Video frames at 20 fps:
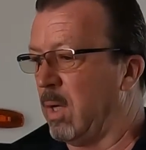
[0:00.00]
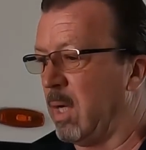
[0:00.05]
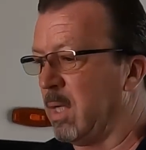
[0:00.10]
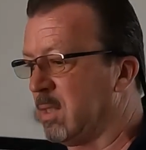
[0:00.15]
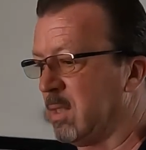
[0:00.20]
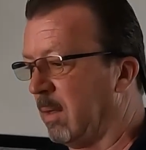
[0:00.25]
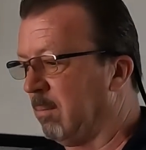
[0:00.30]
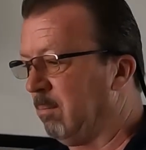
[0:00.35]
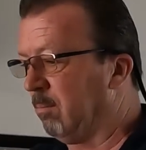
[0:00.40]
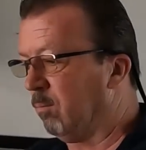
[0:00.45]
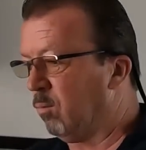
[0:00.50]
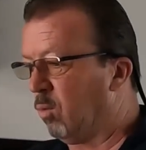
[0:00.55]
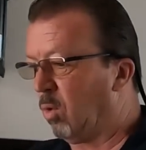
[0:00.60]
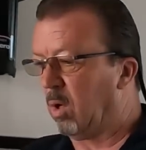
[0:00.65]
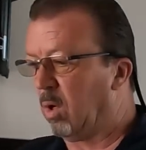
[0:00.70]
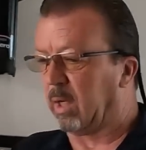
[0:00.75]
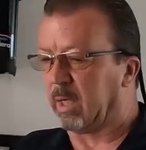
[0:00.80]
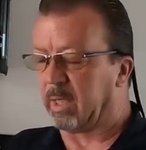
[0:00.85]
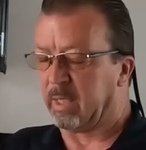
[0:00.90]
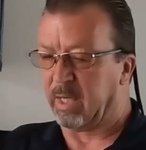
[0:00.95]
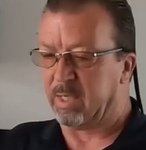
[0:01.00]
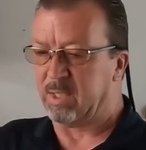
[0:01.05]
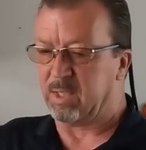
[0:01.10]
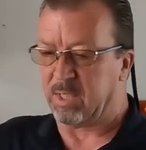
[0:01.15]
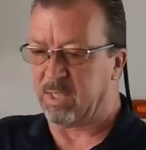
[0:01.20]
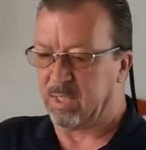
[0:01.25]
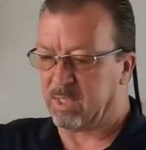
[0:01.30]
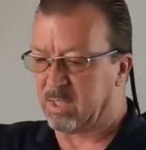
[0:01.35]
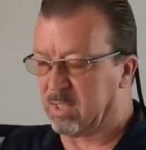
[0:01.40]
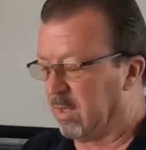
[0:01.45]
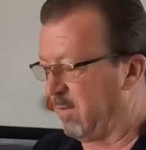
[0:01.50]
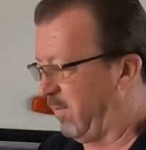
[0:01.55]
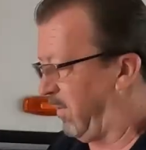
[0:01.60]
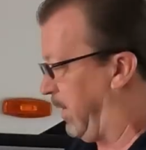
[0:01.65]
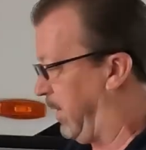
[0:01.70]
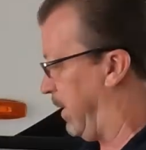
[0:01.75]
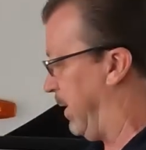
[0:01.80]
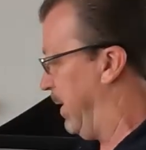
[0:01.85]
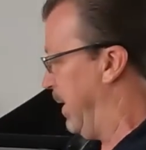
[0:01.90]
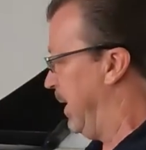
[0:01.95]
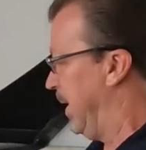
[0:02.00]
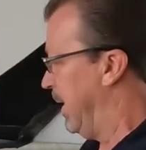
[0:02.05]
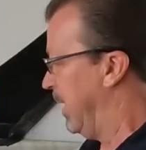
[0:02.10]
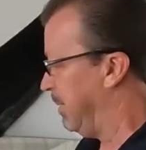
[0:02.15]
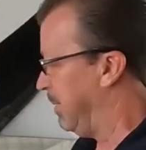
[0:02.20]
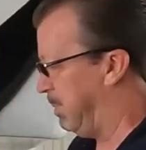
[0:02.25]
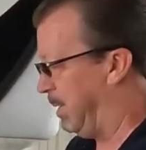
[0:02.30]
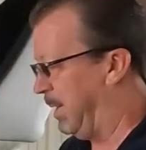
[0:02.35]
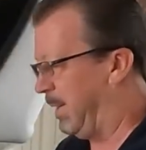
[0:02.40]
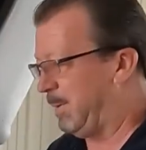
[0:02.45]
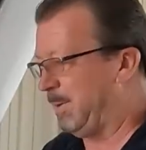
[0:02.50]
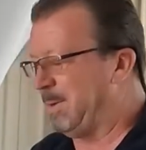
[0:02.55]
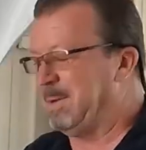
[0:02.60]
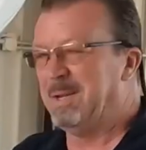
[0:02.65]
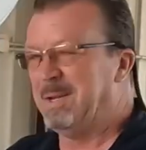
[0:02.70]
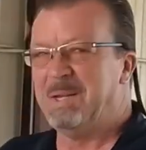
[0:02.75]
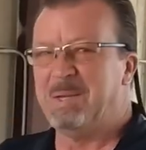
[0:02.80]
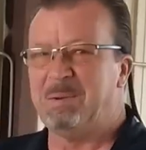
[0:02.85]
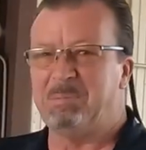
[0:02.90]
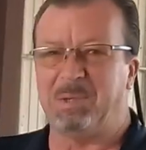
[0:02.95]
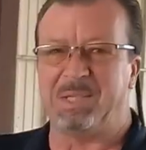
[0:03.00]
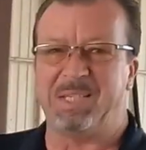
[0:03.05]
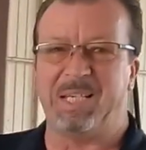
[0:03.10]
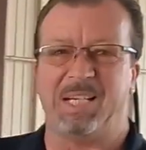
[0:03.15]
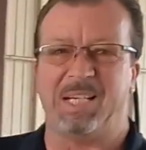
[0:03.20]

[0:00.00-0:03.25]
As I'm walking, I see stuff here. But